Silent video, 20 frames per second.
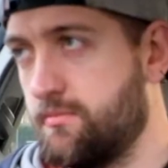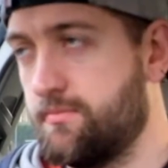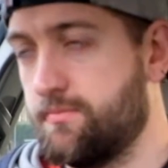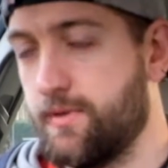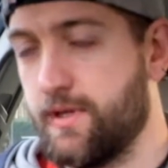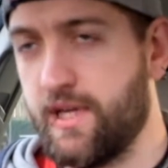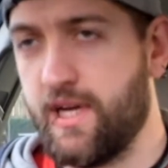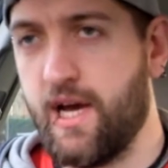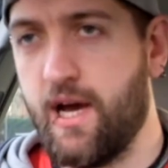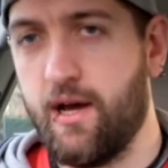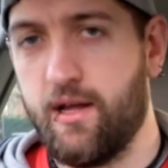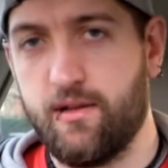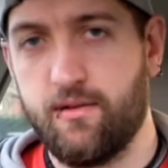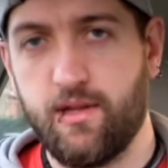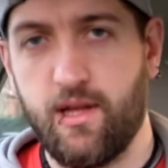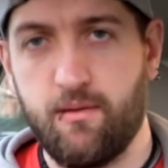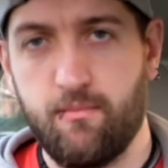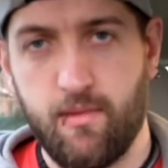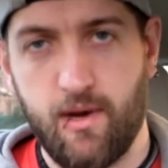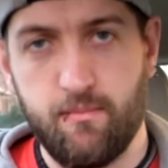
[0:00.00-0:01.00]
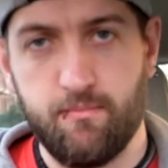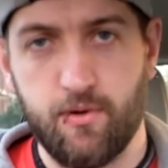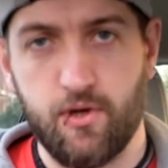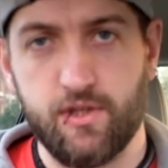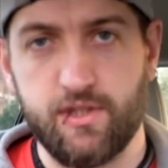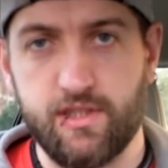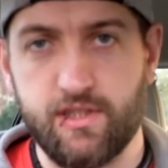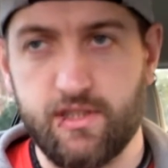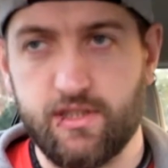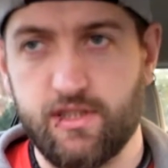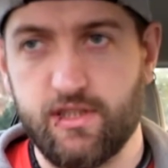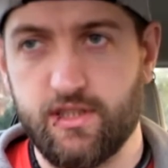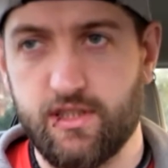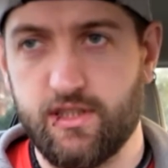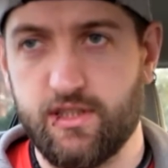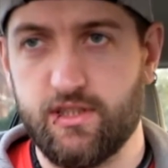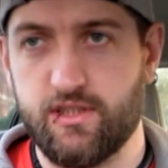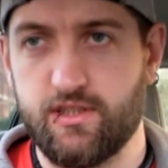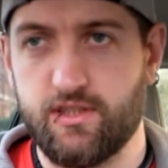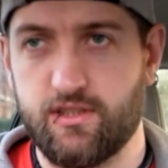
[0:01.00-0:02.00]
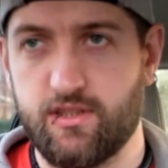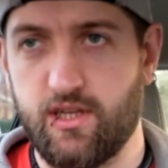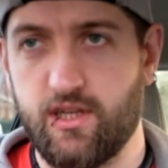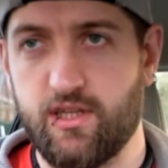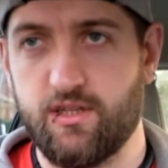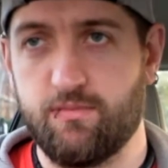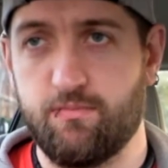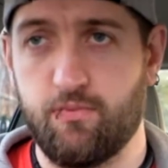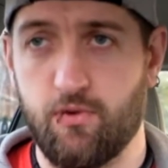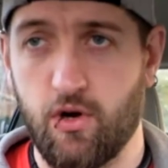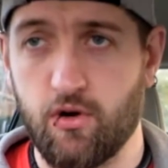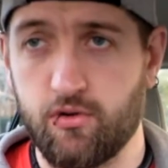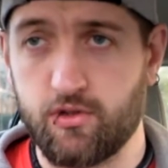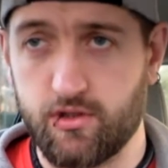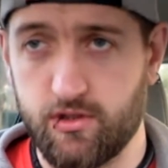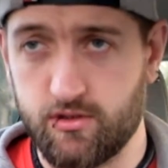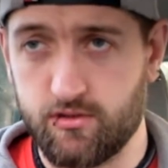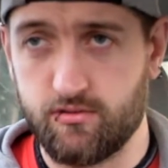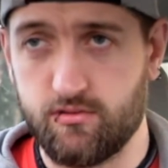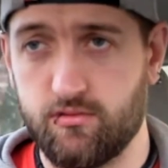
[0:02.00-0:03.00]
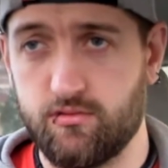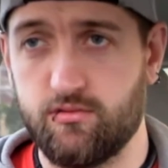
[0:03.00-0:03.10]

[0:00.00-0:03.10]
But yeah, like, my body is, is broken.